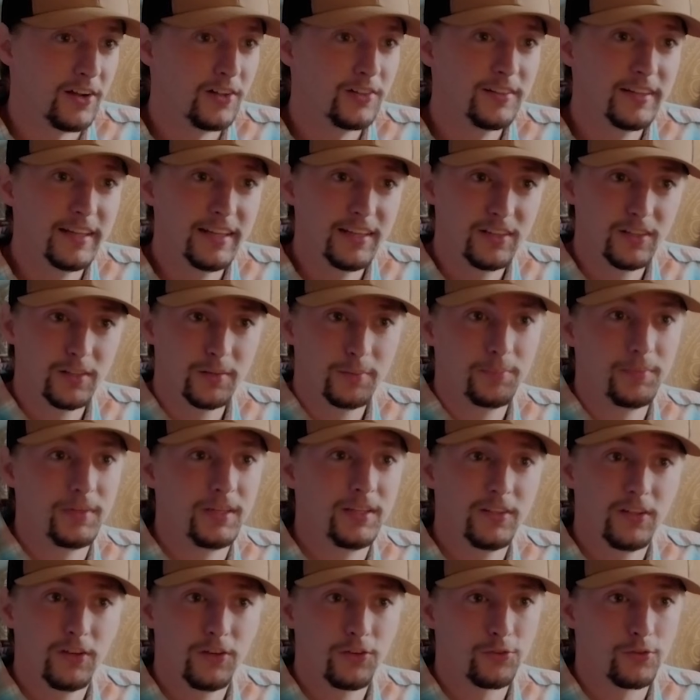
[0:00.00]
I'll link them
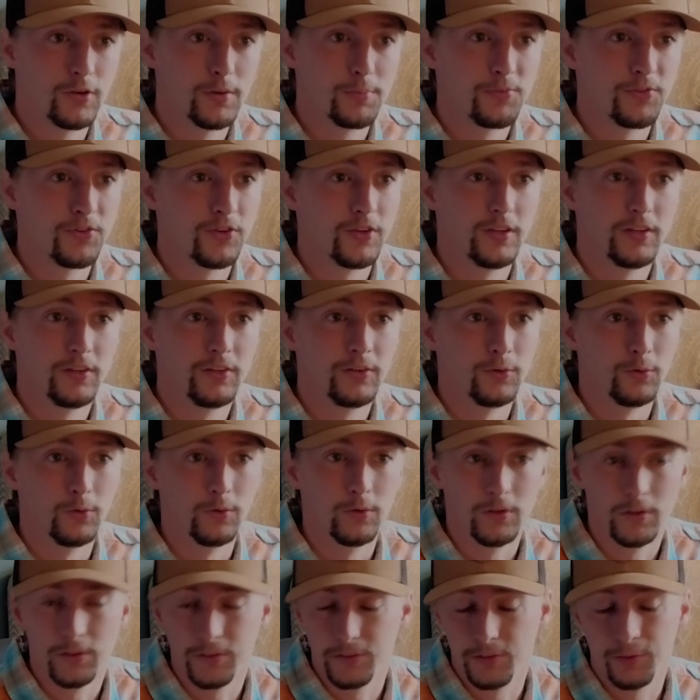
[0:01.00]
in the description,
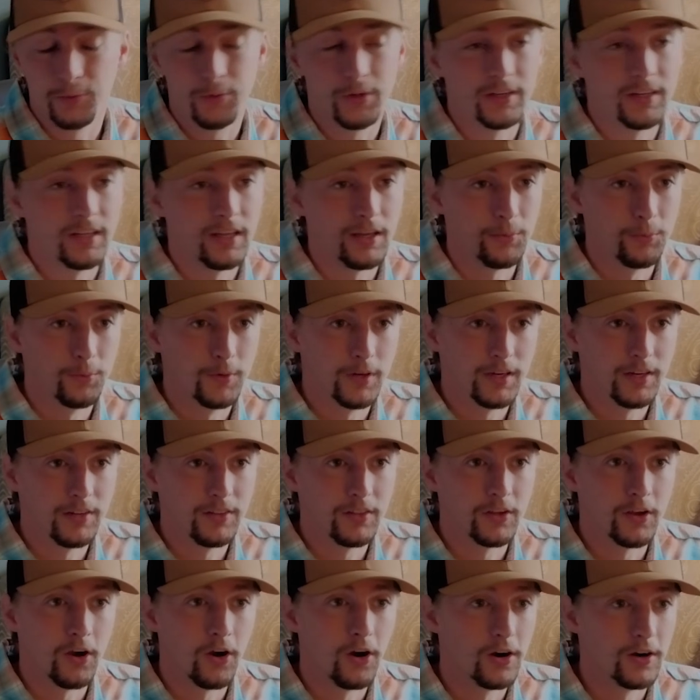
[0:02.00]
or you can hit one in
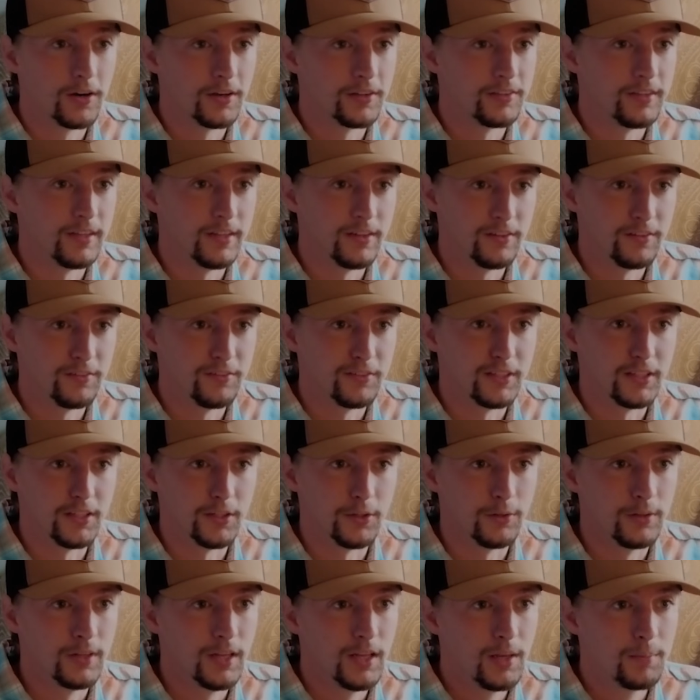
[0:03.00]
the card at the end of the
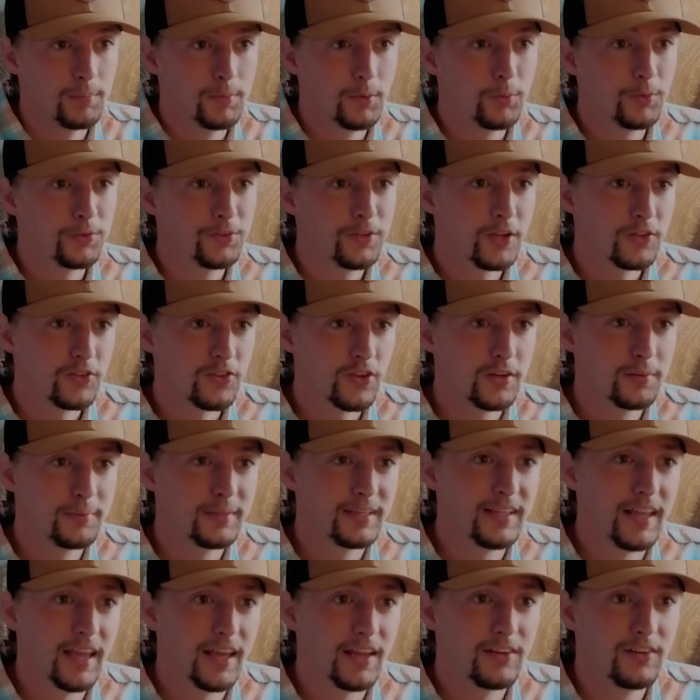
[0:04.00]
video, but we'll touch on them
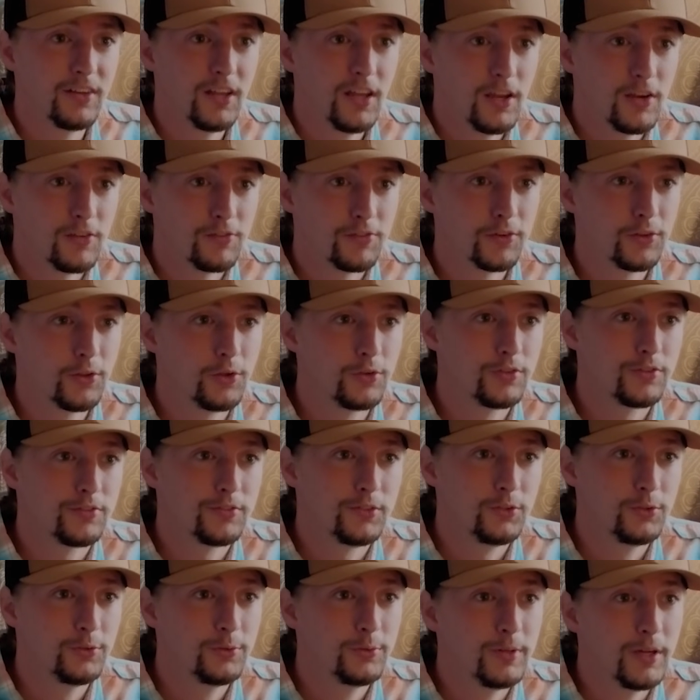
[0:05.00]
again for those of
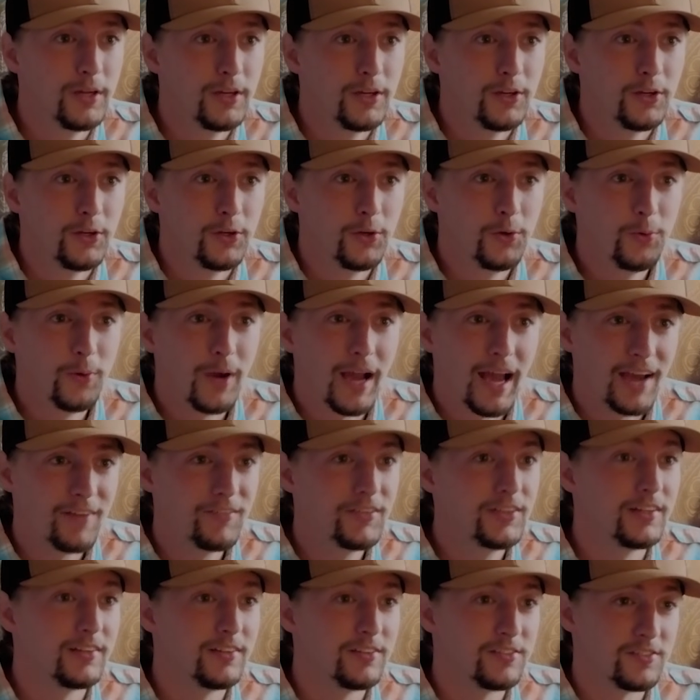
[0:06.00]
you who
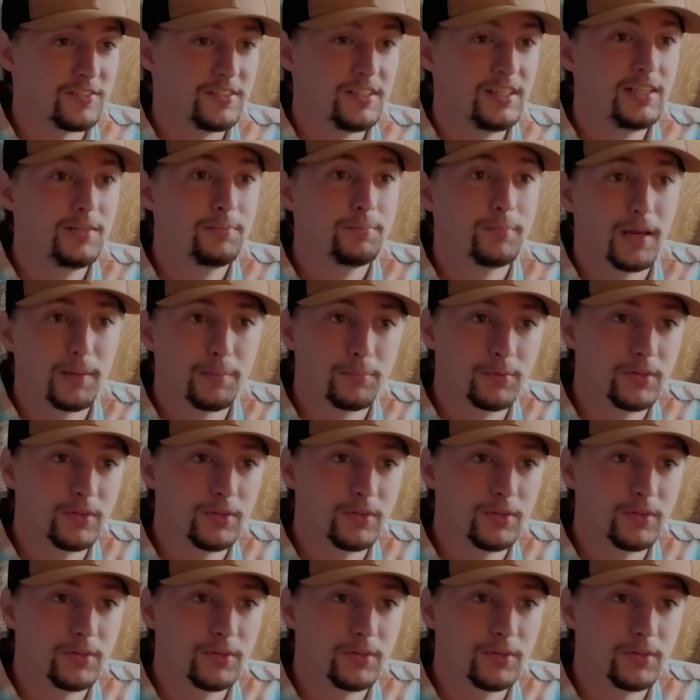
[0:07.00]
haven't seen my